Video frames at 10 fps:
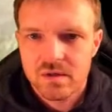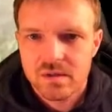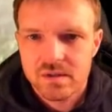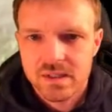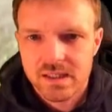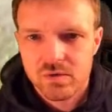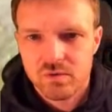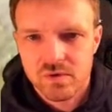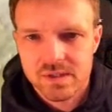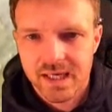So these are
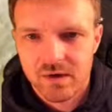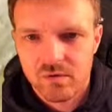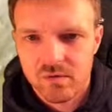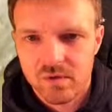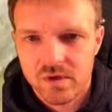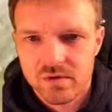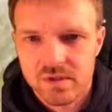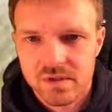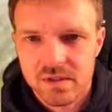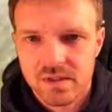all the sacral
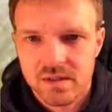roots,